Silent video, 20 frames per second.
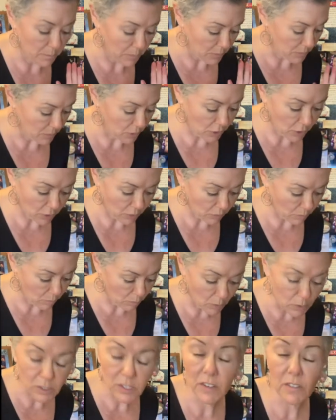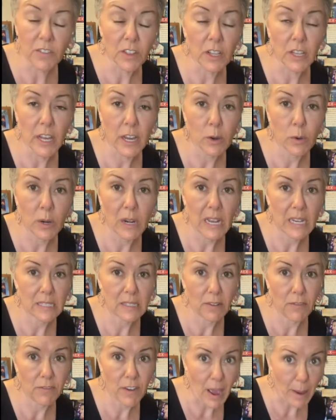most of the liquid has
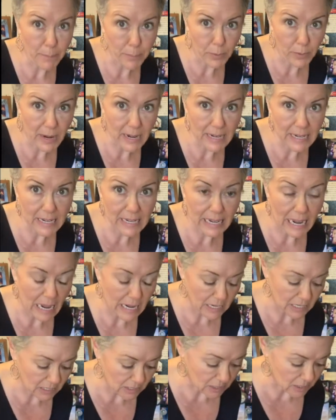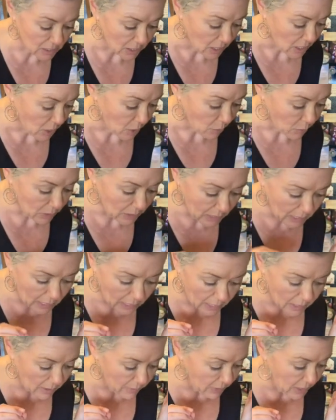evaporated and it's really
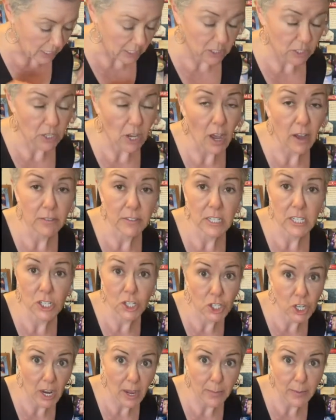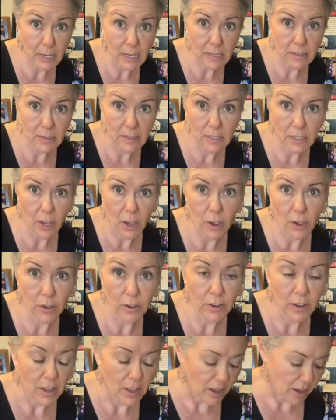kind of like soft and jammy.
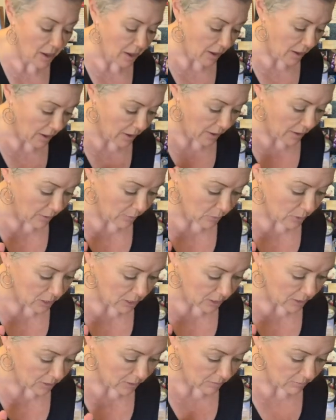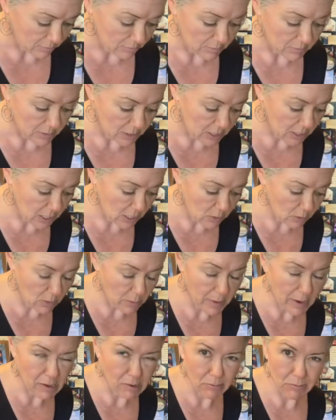So I will see you in
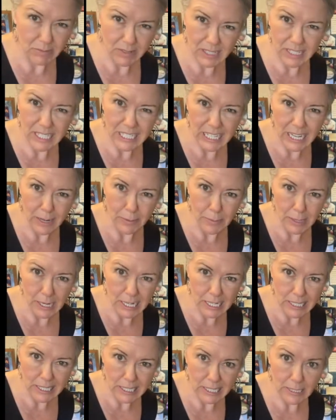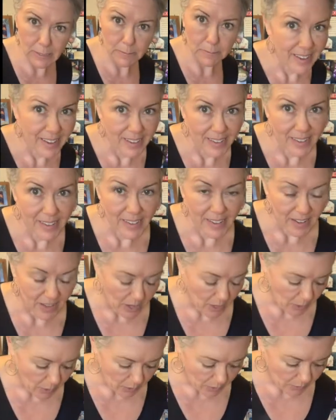about 10 minutes.
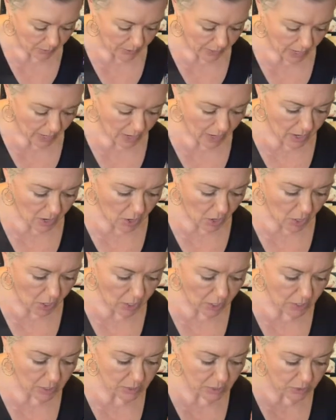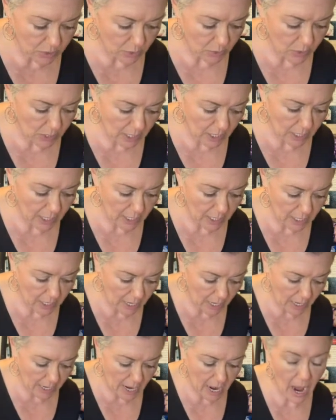Okay, our zucchini
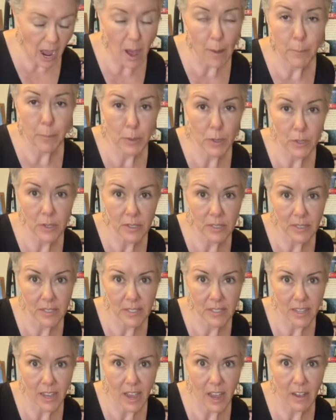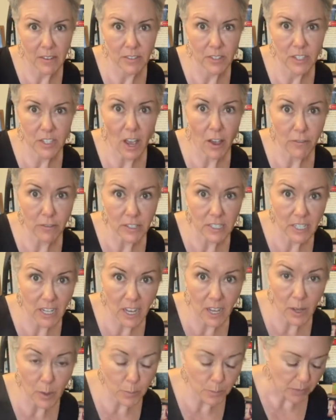and apples have softened up.